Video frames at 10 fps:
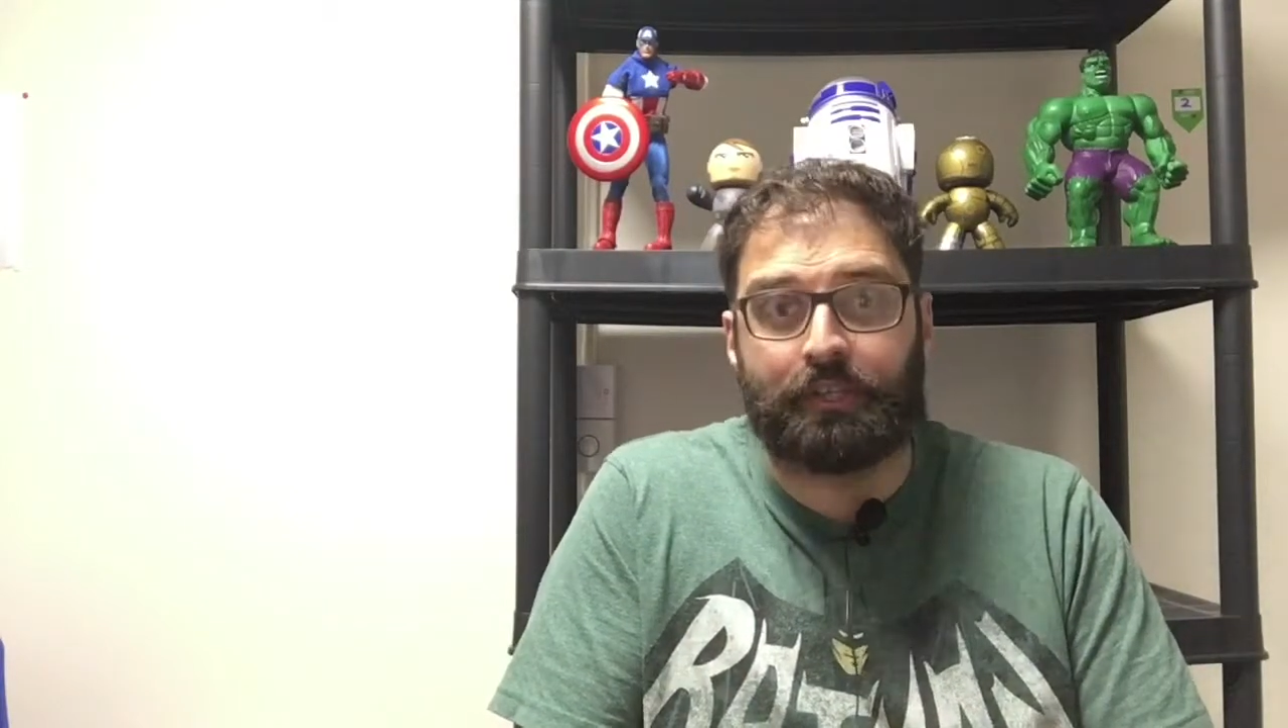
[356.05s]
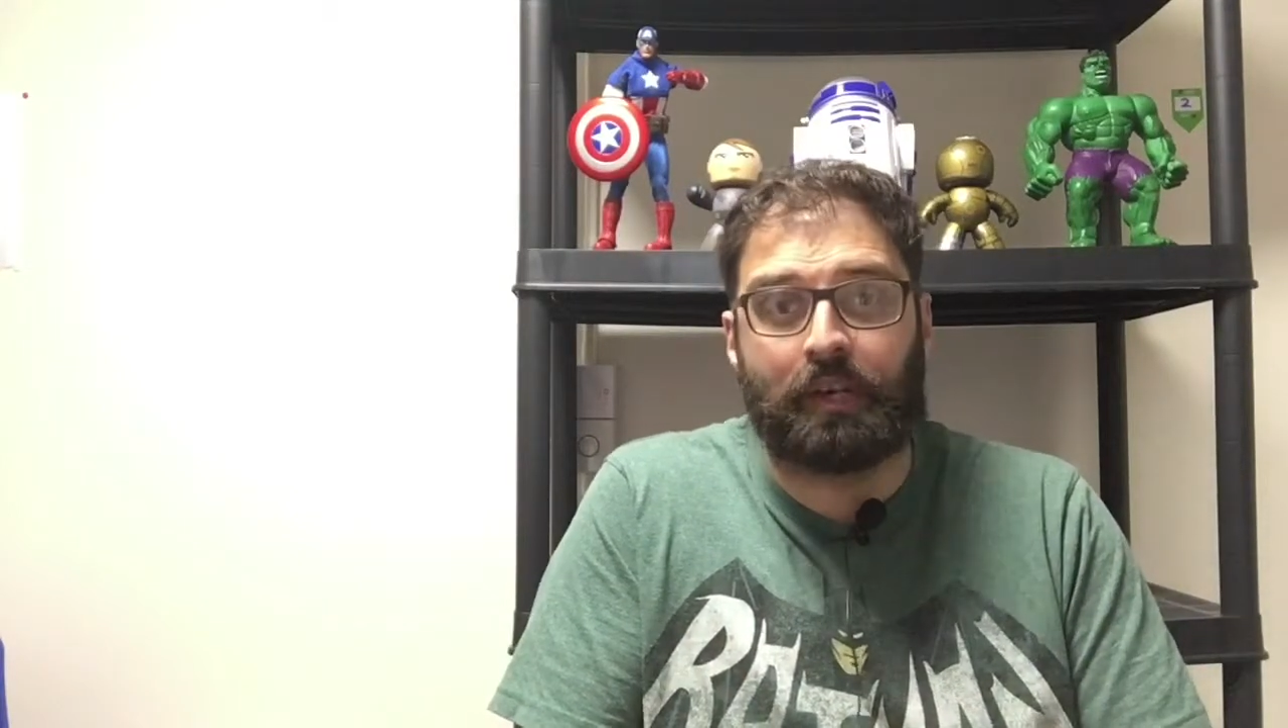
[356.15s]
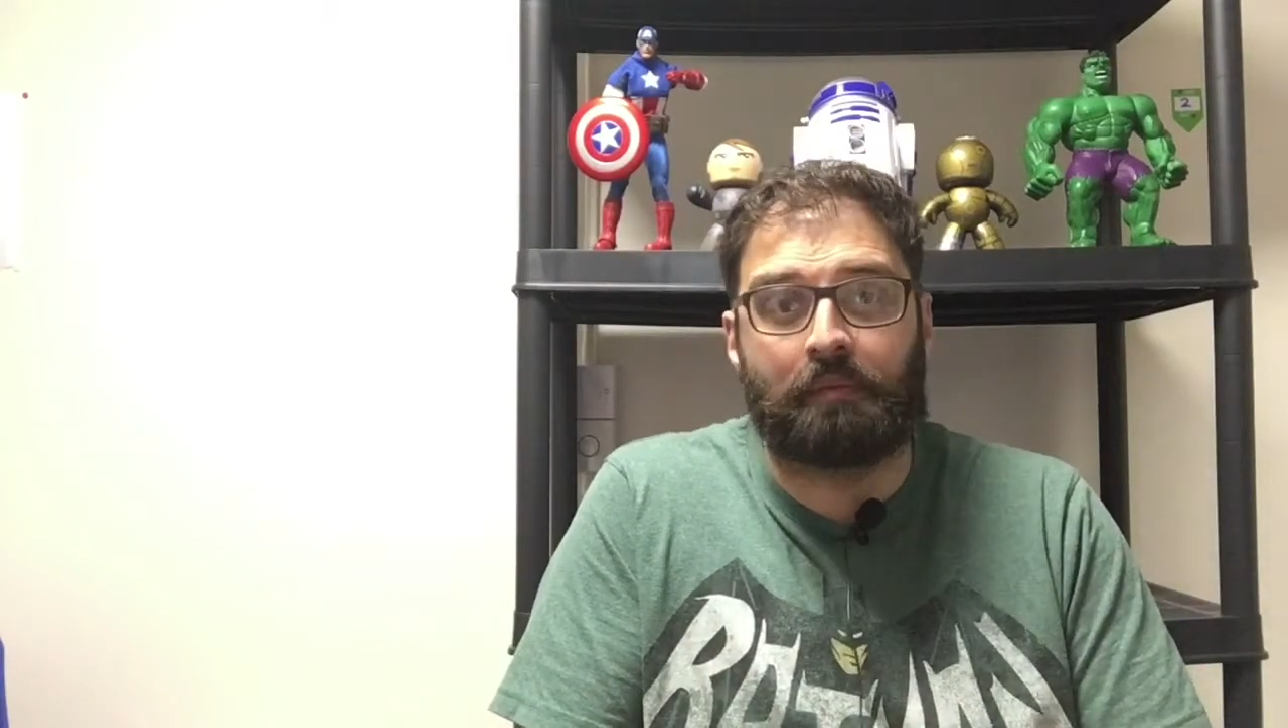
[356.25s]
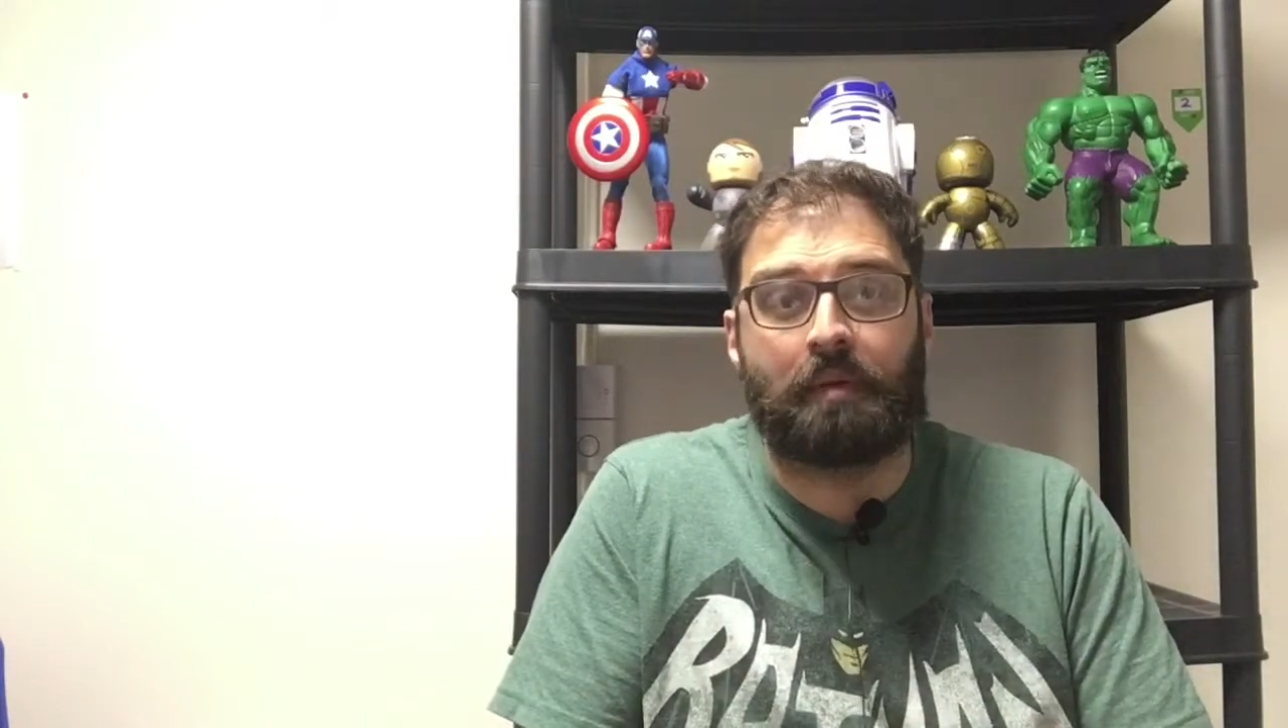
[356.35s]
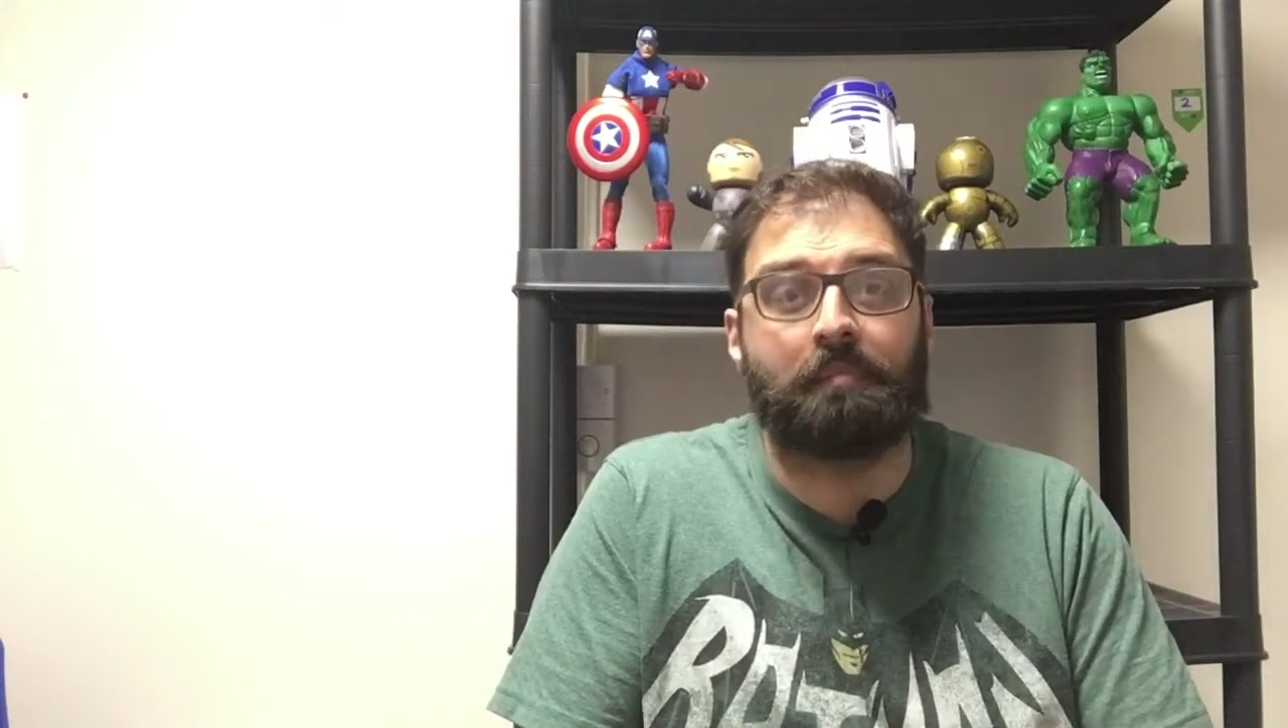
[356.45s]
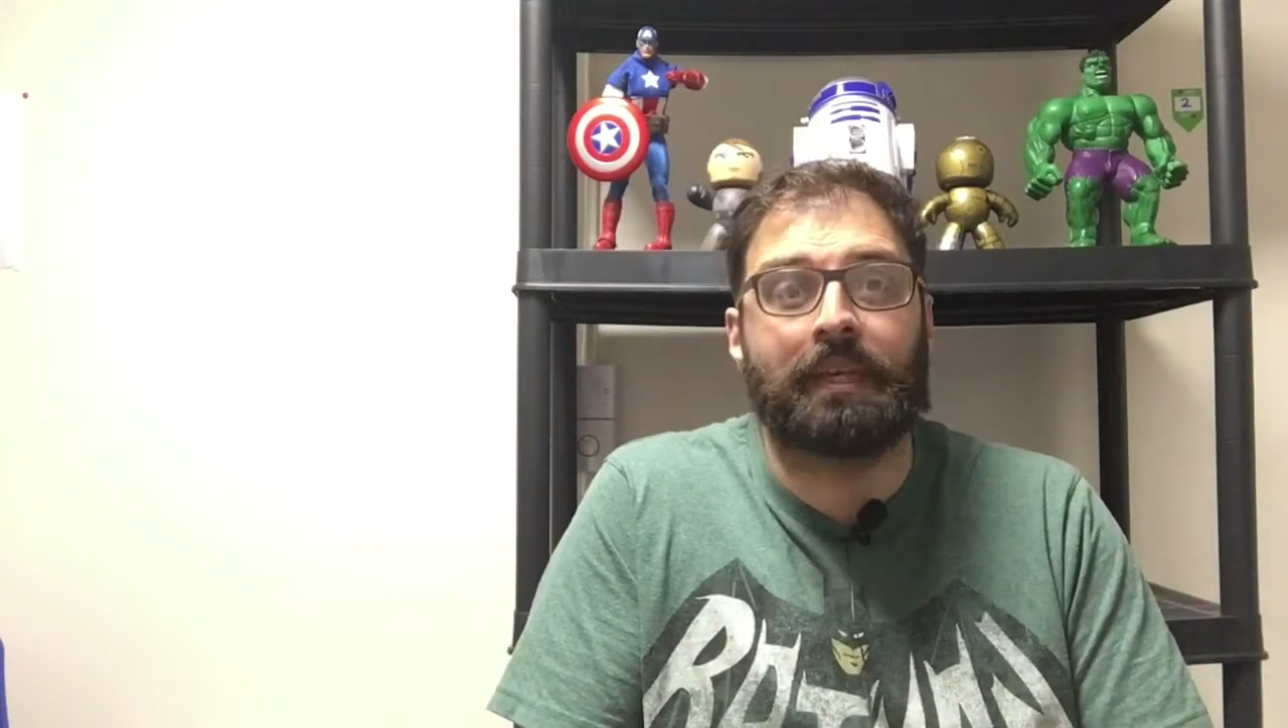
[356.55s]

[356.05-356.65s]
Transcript: term